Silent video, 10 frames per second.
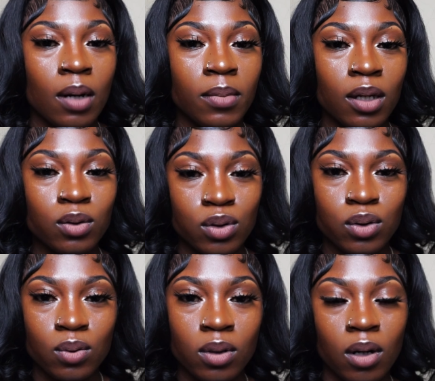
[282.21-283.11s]
I'm not too
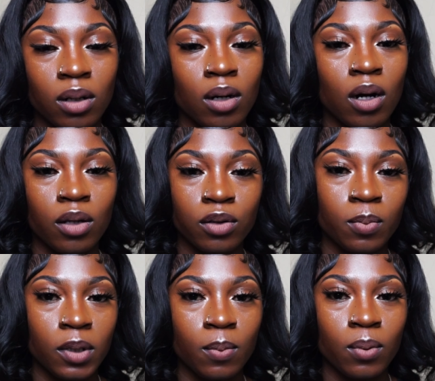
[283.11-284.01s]
sure on other
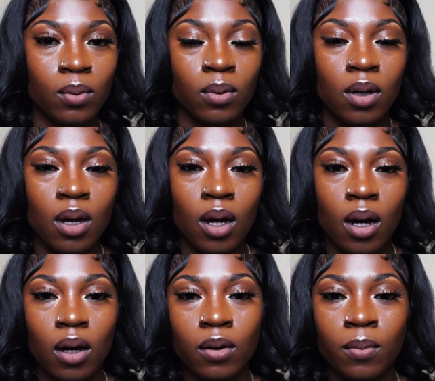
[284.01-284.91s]
people,
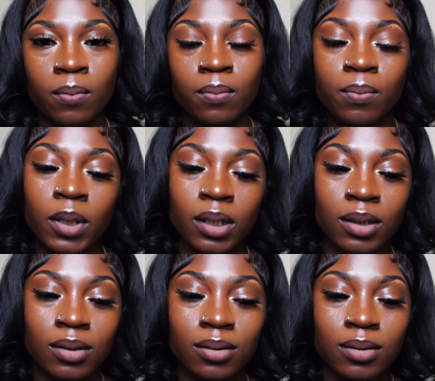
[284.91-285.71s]
but